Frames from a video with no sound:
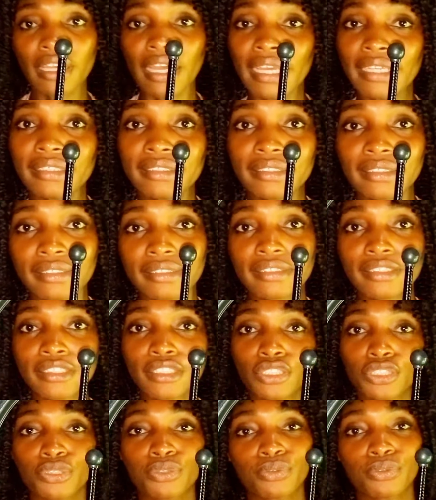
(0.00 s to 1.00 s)
guys
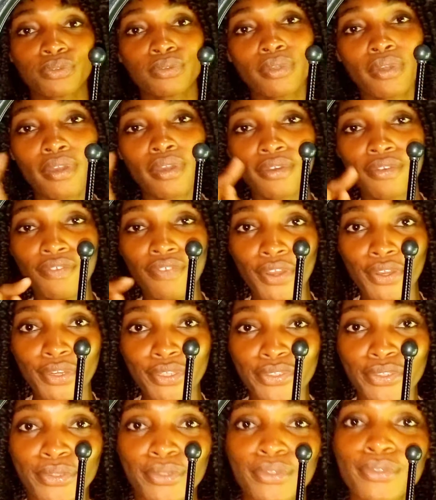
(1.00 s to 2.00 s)
see you
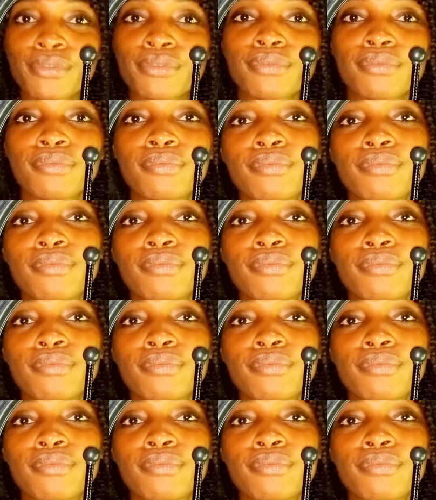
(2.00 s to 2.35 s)
very soon